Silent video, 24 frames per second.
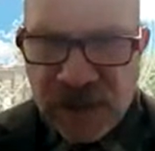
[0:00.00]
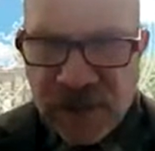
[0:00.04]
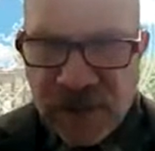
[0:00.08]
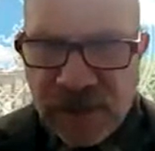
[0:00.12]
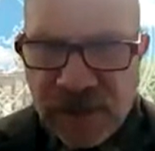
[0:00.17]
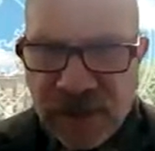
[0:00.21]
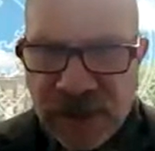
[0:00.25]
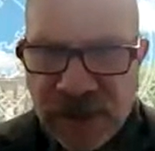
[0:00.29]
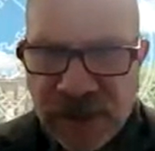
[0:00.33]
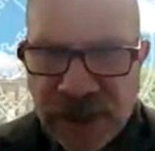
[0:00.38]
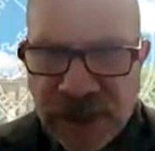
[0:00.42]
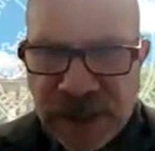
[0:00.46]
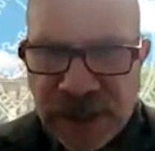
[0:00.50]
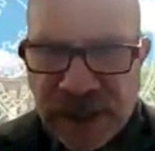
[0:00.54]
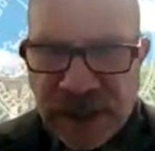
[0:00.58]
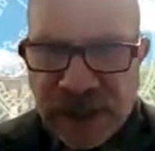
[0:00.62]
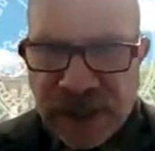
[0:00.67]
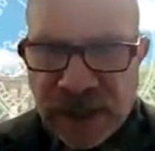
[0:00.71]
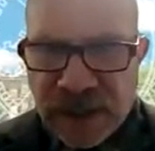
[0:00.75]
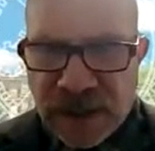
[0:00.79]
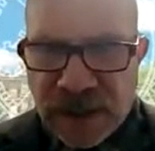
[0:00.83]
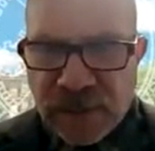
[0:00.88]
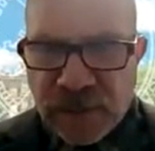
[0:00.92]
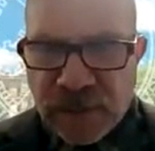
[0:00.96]

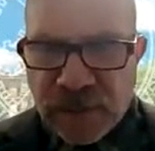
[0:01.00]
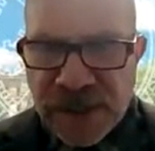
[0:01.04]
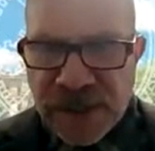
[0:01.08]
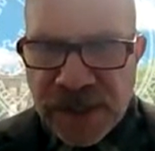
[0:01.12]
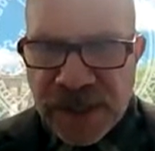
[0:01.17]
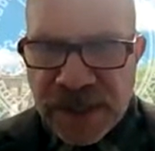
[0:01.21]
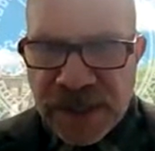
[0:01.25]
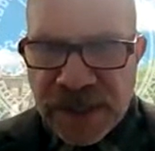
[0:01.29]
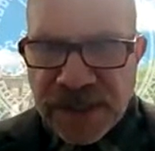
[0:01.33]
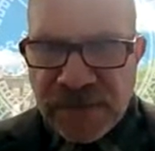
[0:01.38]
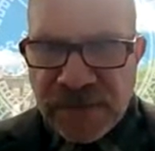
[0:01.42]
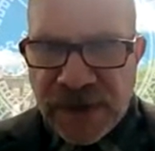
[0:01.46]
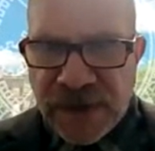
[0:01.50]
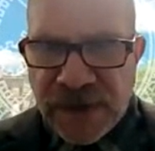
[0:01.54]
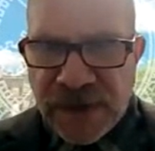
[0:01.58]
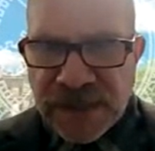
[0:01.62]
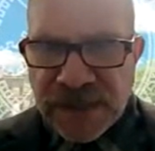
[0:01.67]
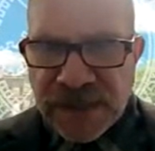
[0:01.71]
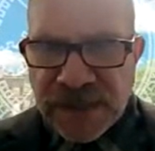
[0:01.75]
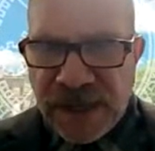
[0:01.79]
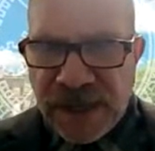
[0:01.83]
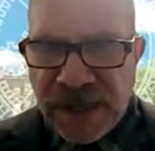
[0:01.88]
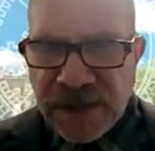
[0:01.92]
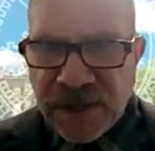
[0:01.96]
the pre-sentence
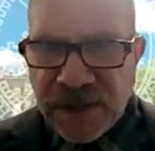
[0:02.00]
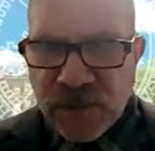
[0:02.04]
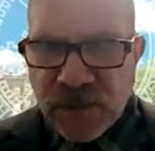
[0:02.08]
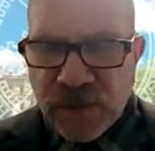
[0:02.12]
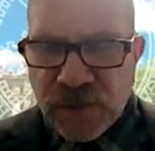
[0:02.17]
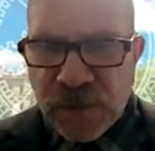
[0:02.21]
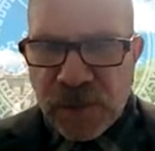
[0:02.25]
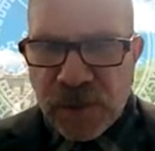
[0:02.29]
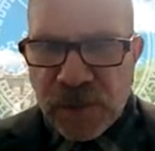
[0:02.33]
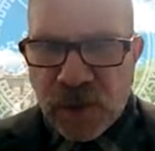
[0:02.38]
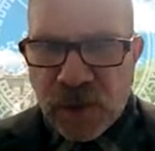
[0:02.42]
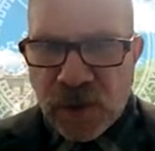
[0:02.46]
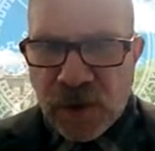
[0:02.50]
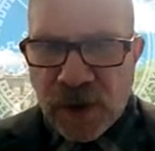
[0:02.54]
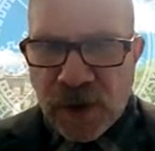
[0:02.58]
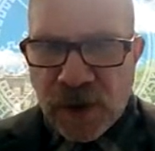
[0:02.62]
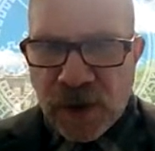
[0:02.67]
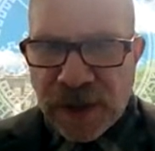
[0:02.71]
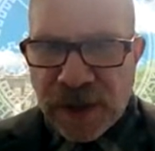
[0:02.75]
investigation report